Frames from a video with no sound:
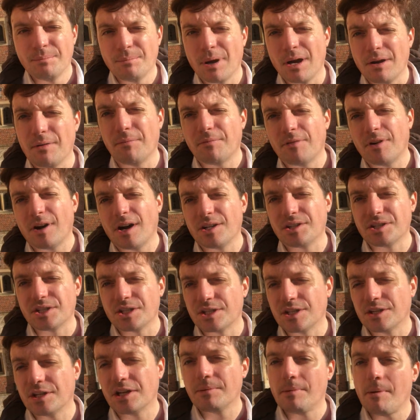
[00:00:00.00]
Pope
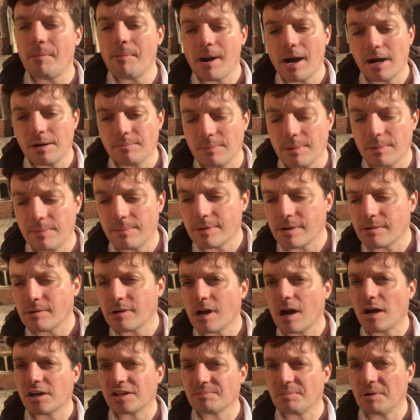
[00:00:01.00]
Francis. So he can be
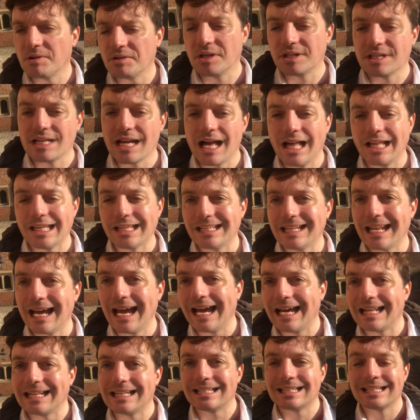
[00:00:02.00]
regarded as both Italian
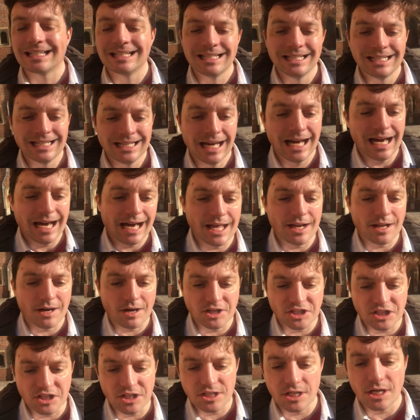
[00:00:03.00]
and, and
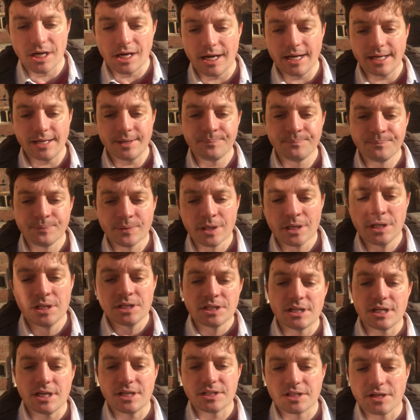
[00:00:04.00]
Argentine.
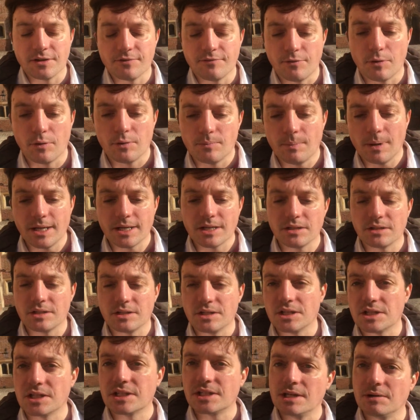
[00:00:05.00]
So, yeah, so for, my
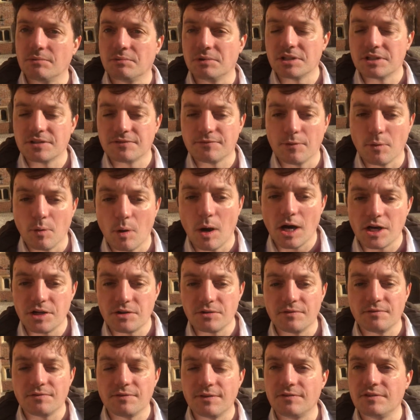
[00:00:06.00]
goodness, it was
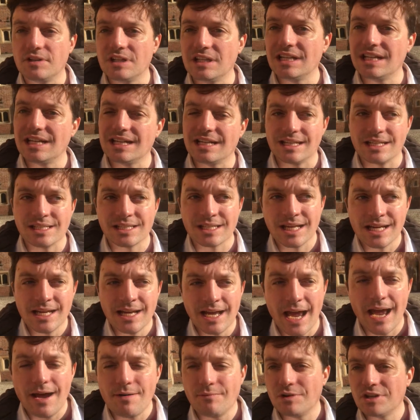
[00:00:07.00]
450 years.
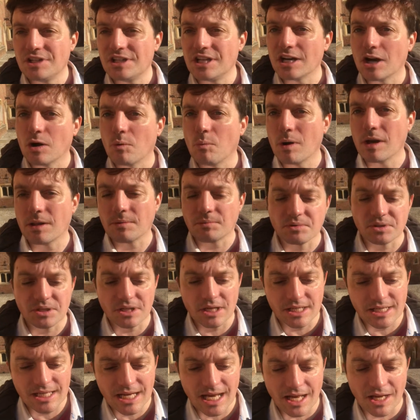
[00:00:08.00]
Every single one of them was
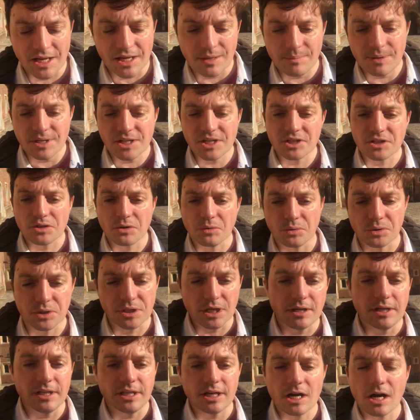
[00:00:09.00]
an Italian because, of course,
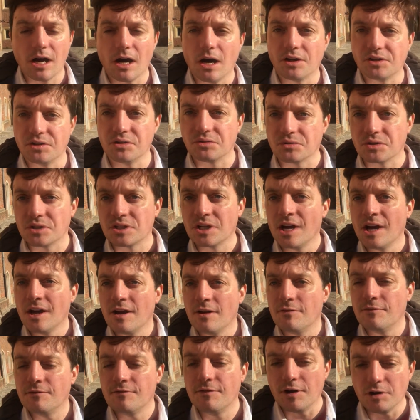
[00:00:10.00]
any of the cardinals
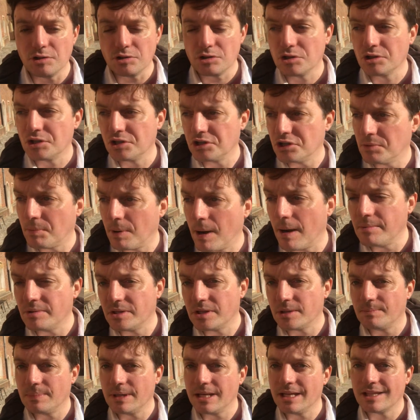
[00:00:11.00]
vote who the new pope
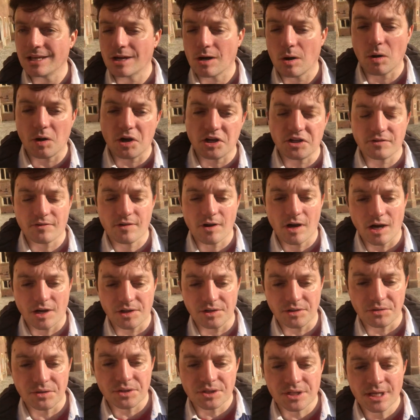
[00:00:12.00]
should be, the College of
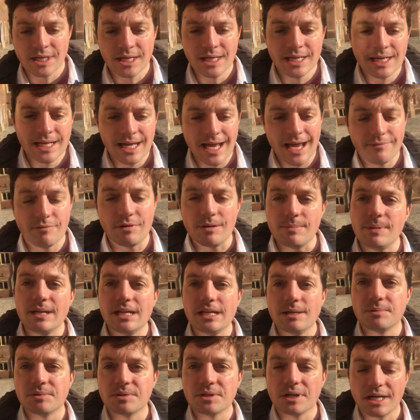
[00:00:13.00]
Cardinals. Every
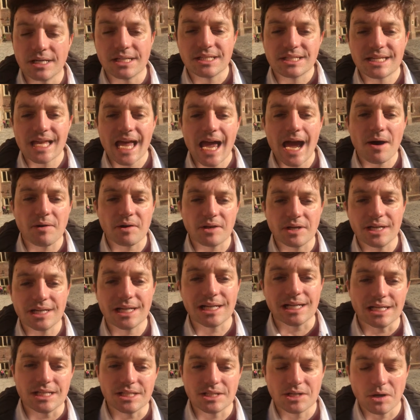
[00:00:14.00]
medium-sized town in
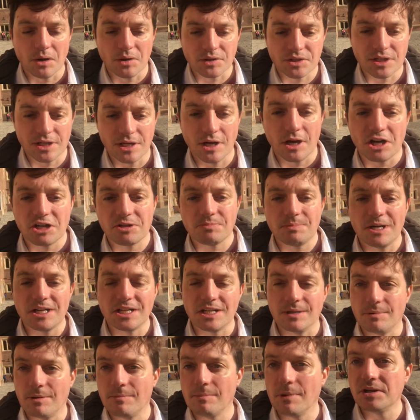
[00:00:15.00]
Italy's got an
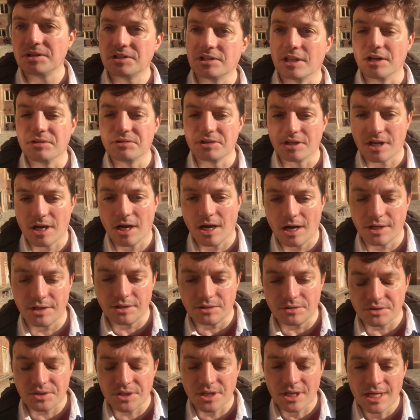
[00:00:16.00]
archbishop, and most of those are
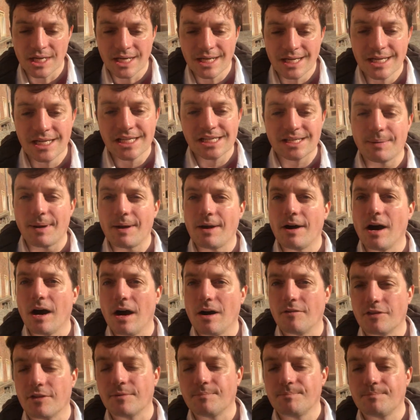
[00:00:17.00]
cardinals. So about
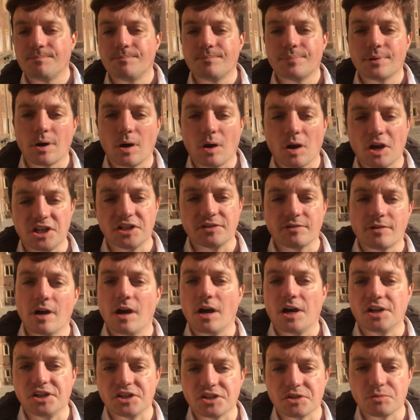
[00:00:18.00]
half the College of
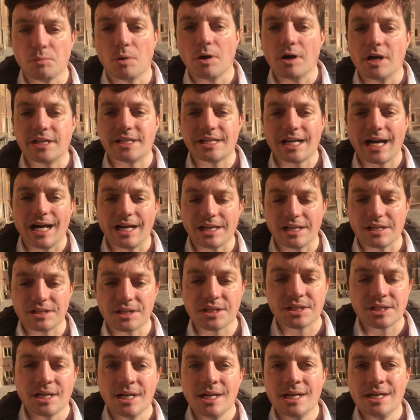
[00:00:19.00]
Cardinals were
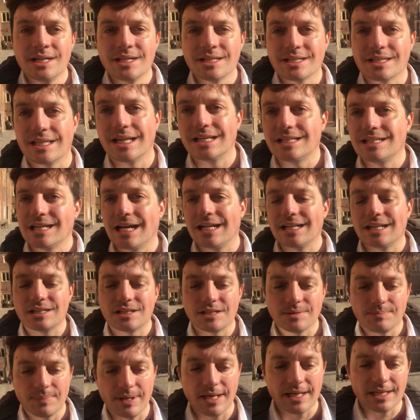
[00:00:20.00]
Italians, so they
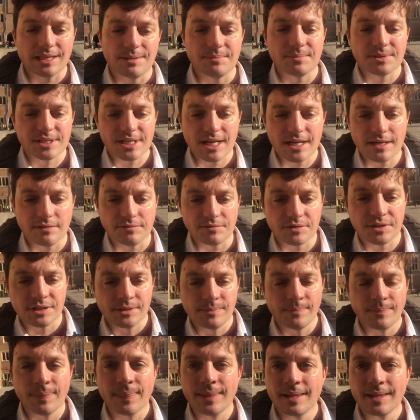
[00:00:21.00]
tended to pick themselves.